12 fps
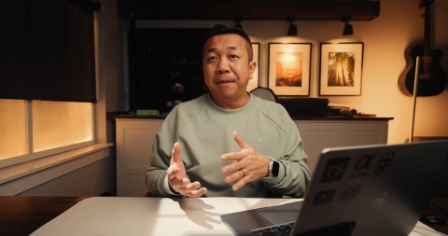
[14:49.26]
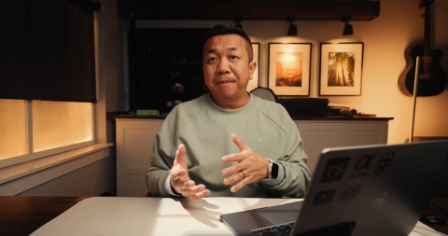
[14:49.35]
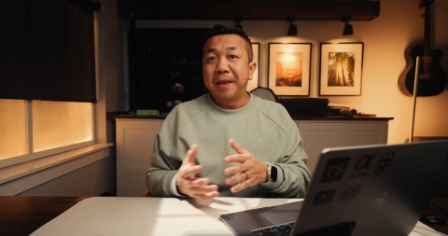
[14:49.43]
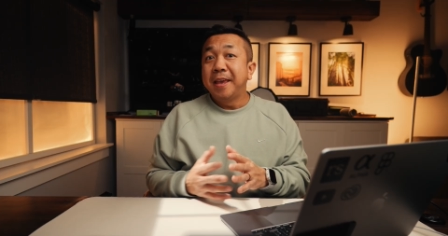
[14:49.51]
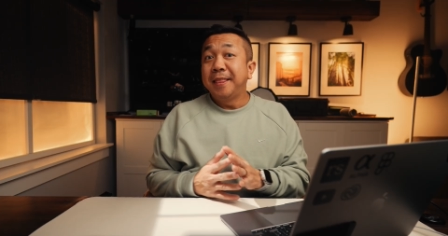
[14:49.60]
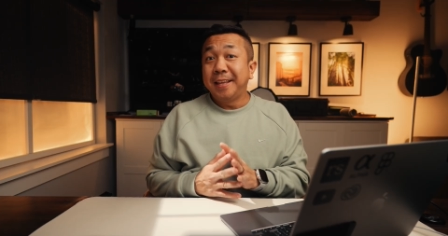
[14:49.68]
out,
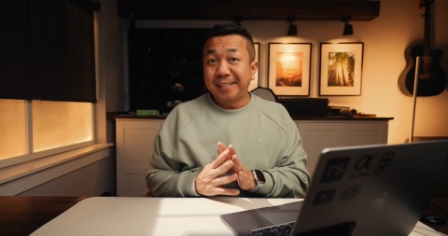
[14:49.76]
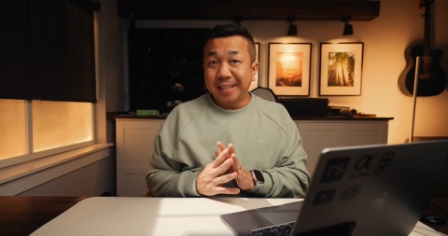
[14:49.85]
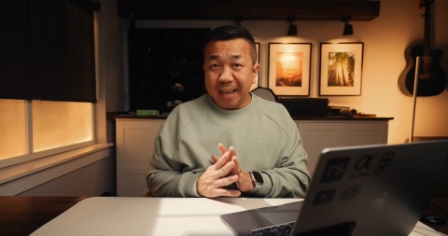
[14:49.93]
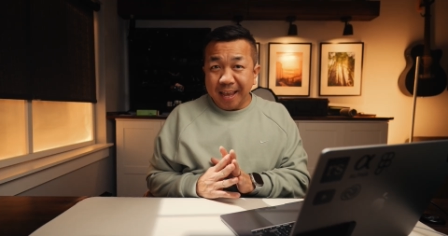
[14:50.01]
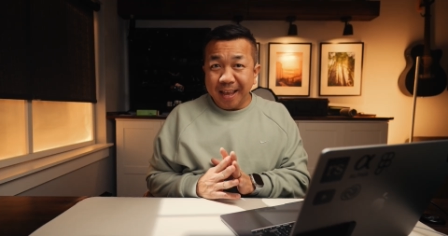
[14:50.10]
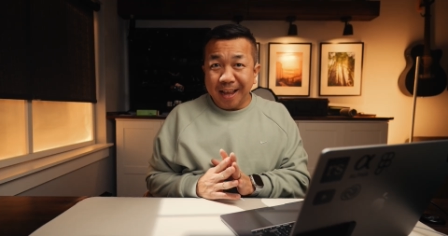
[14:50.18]
these
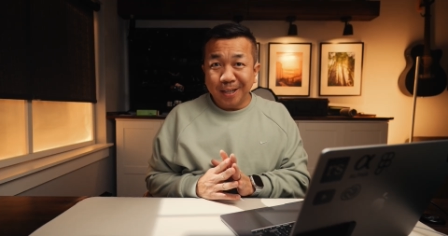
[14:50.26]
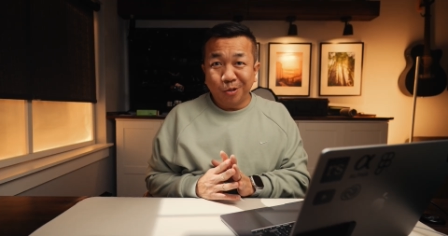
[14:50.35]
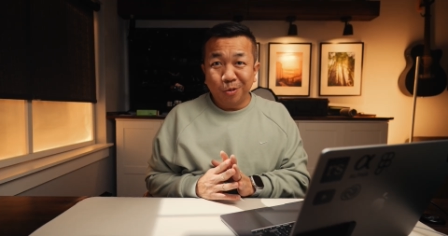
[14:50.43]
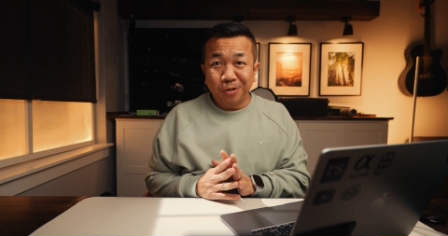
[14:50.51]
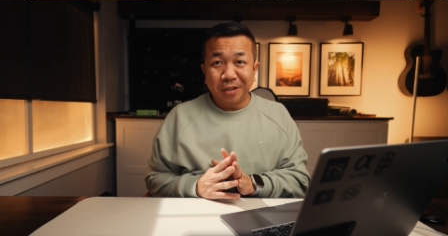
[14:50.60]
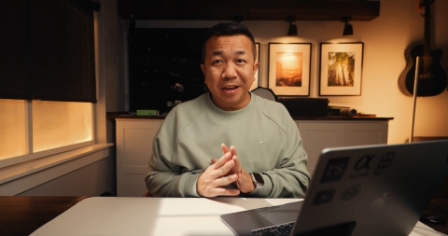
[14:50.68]
AI
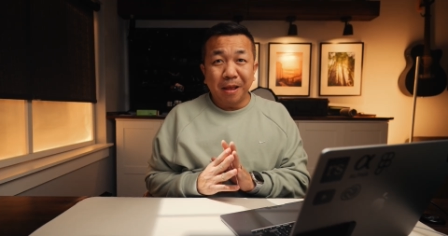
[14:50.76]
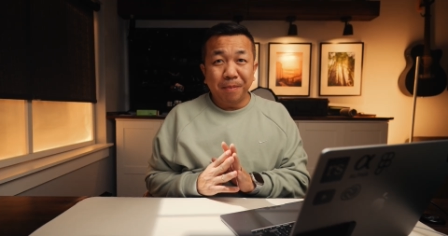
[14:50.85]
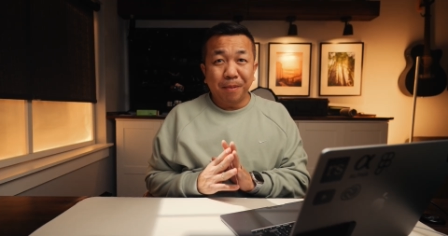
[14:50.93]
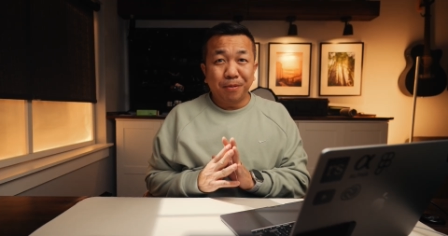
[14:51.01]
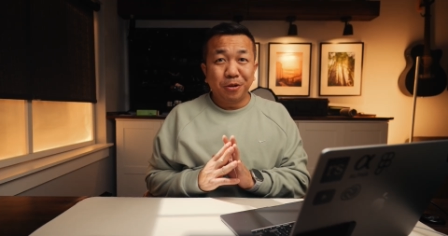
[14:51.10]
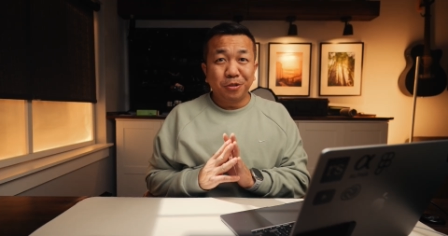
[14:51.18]
tools can
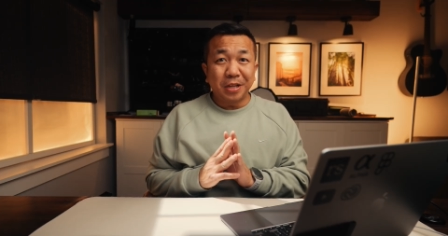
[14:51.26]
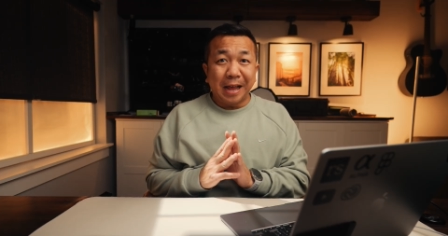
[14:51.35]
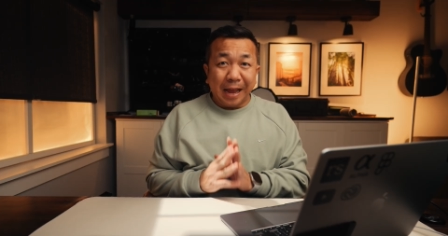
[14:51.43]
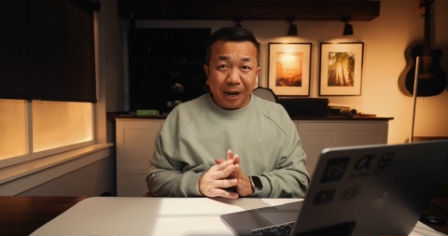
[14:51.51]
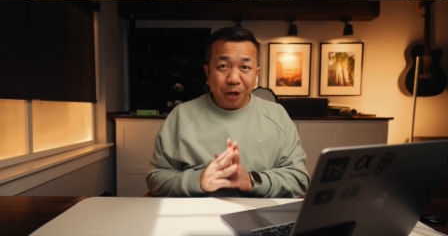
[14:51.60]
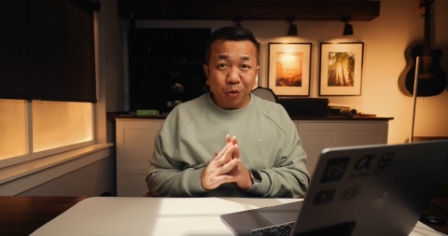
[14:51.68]
help you produce
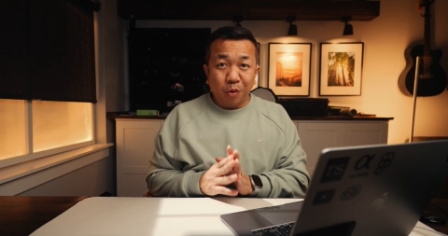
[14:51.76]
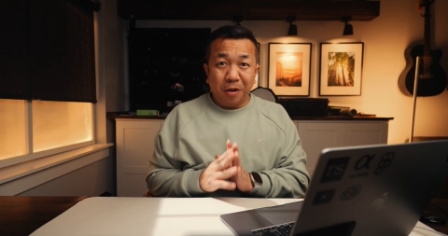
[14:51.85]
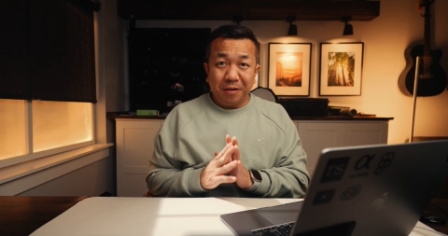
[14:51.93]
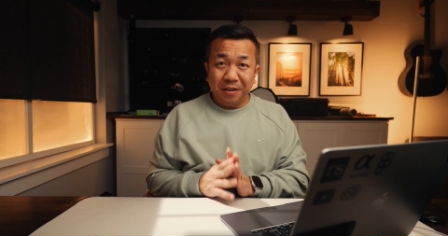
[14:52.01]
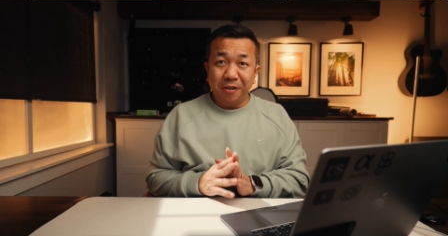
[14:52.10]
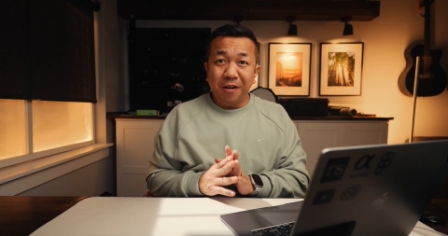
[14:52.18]
higher
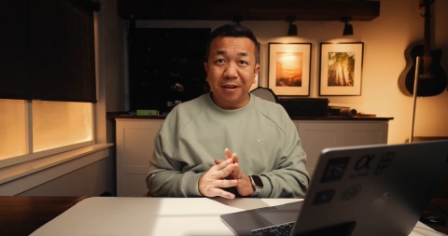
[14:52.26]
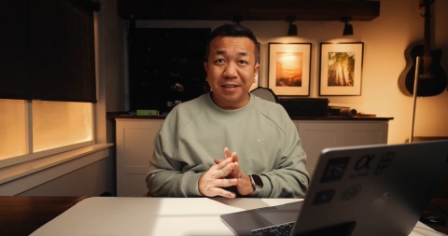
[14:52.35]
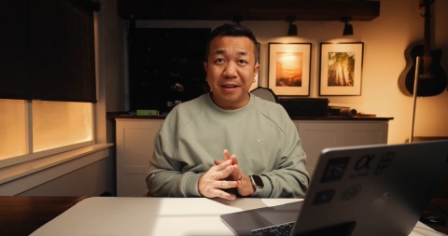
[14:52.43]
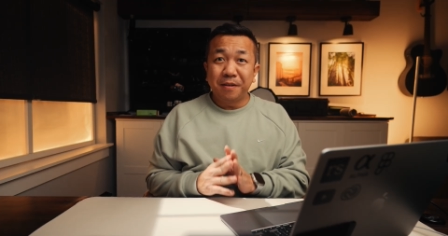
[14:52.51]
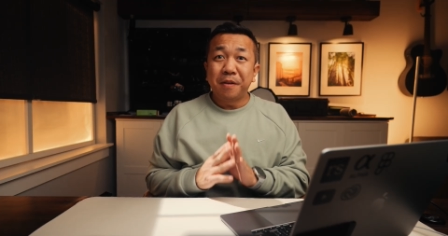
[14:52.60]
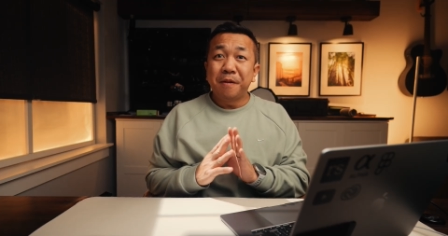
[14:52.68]
quality
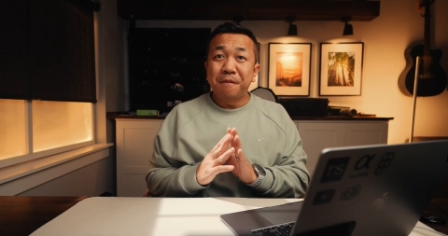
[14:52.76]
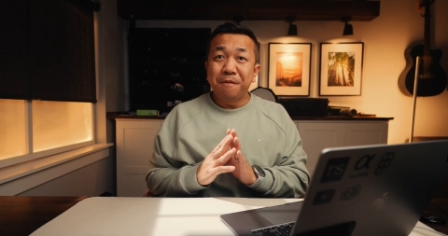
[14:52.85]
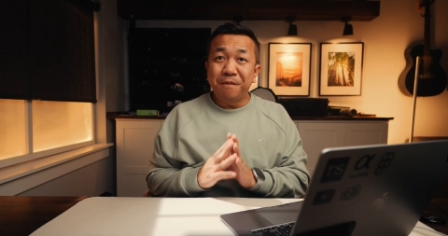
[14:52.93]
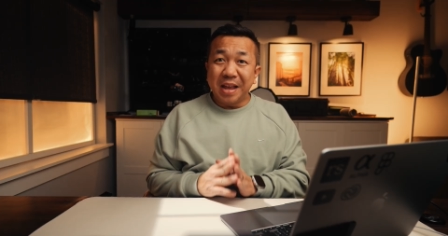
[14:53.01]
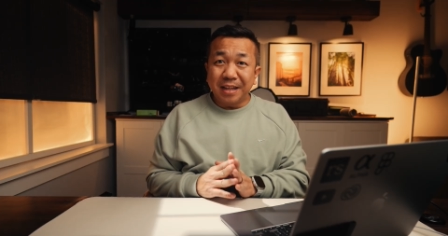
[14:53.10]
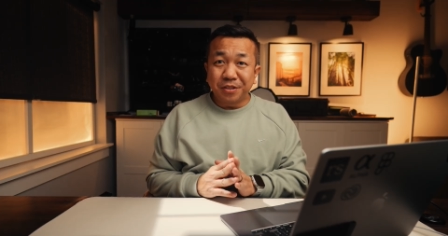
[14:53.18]
content
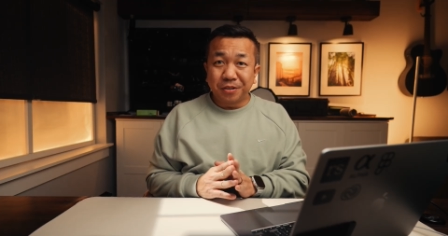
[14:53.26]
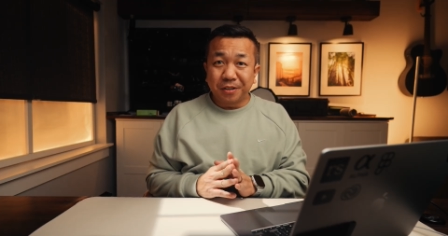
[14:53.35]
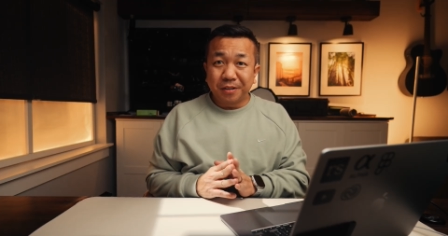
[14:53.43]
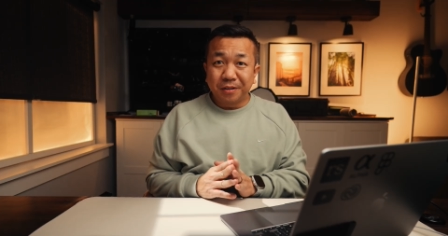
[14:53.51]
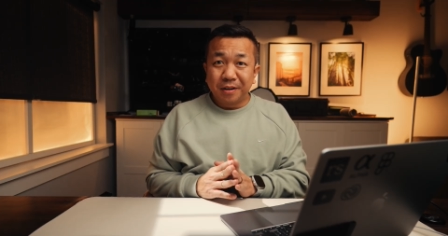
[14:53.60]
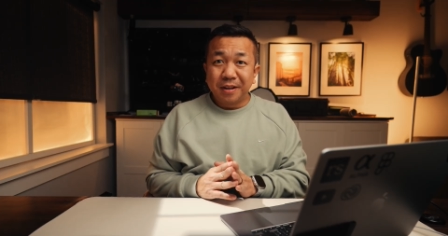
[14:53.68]

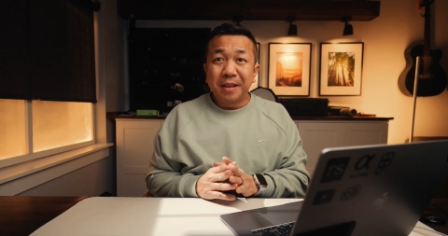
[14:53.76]
faster.